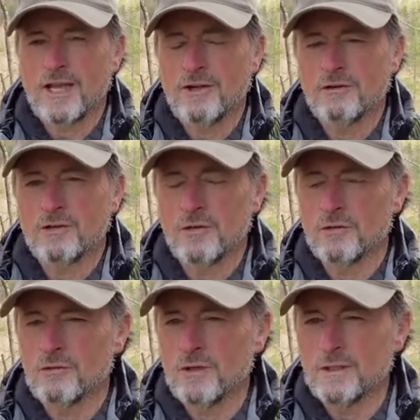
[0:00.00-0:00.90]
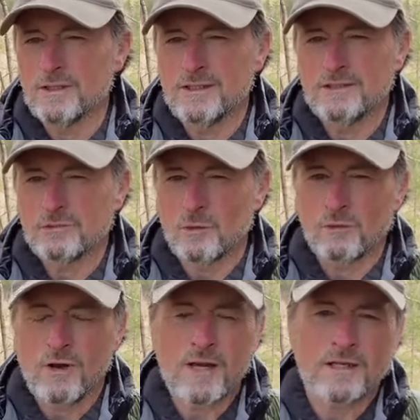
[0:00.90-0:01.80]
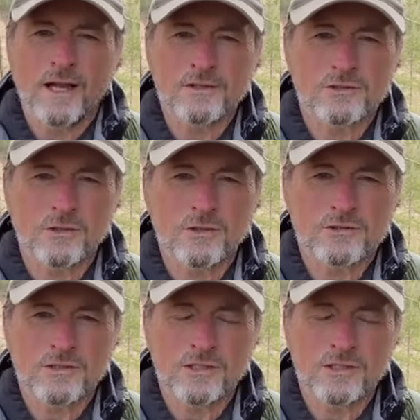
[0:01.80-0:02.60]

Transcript: I don't go to really any sort of rock concerts.